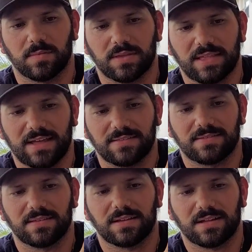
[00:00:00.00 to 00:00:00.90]
I mean,
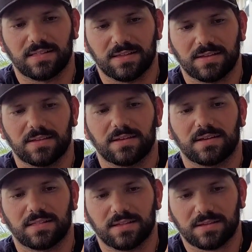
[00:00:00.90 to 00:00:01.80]
that's click,
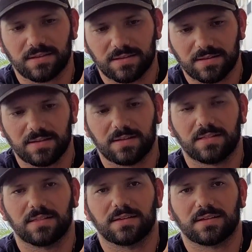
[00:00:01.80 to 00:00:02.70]
click,
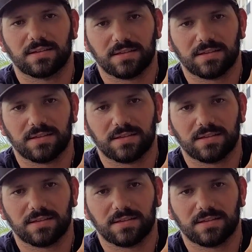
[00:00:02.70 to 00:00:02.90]
click.